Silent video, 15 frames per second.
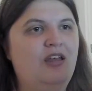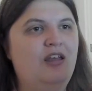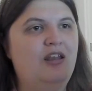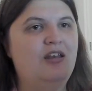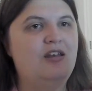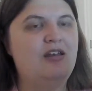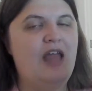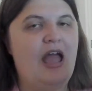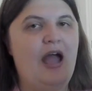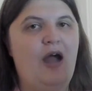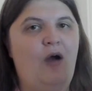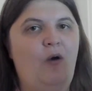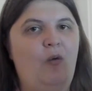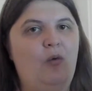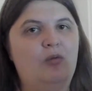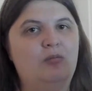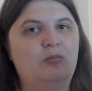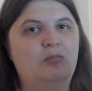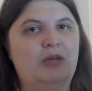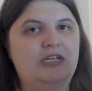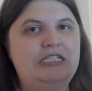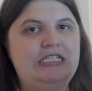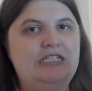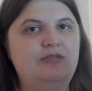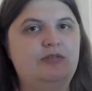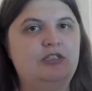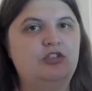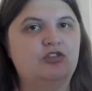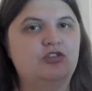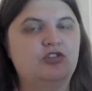Now my
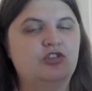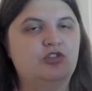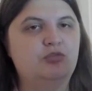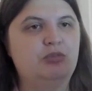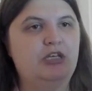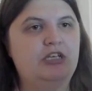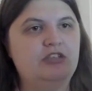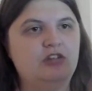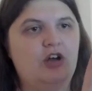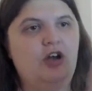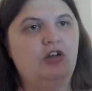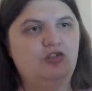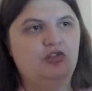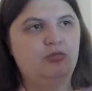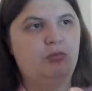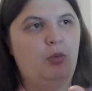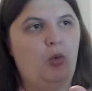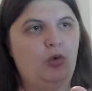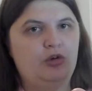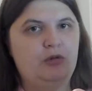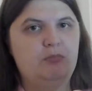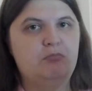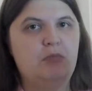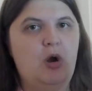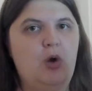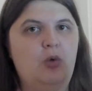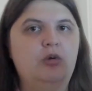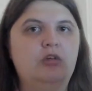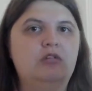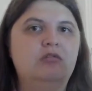TV just displays unsupported
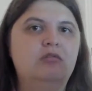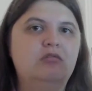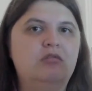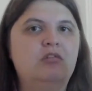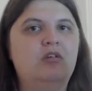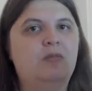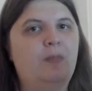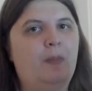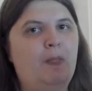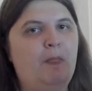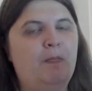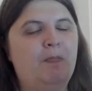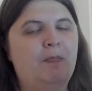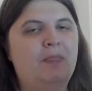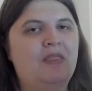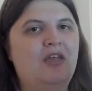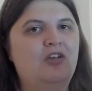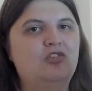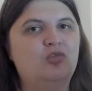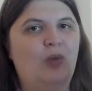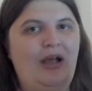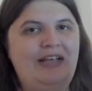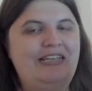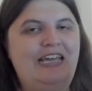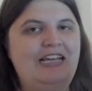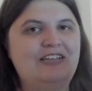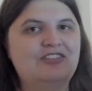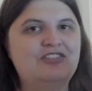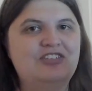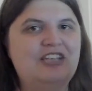mode. So I
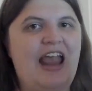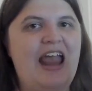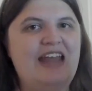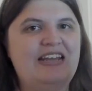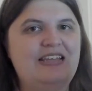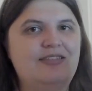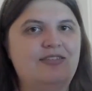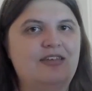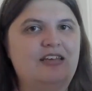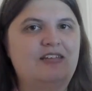can't see anything.